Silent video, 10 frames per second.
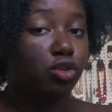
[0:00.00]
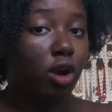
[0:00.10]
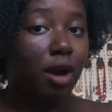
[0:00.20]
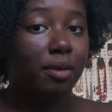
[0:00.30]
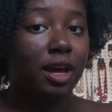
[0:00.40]

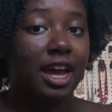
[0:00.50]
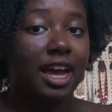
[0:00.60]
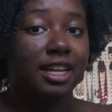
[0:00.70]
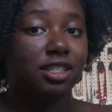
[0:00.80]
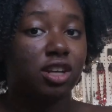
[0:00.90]

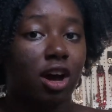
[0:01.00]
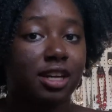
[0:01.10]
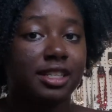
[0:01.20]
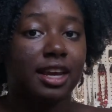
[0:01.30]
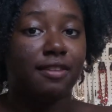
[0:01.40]
trauma and
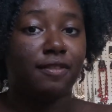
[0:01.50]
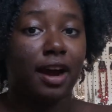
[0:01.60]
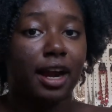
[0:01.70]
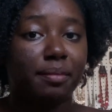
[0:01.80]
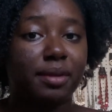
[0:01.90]
toxic
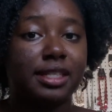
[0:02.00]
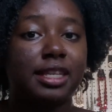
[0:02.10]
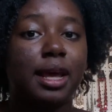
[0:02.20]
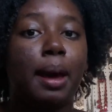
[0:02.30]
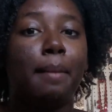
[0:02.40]

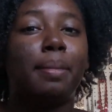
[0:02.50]
environments,